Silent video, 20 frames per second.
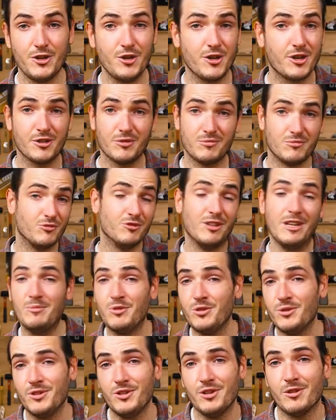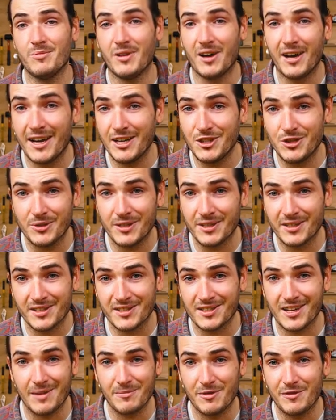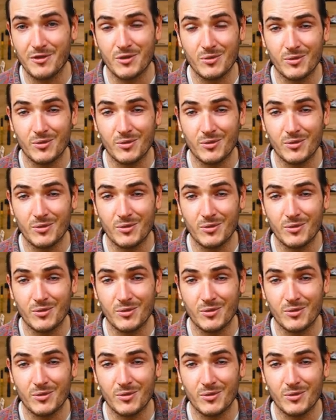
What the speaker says: You could reboot your Pi during this time if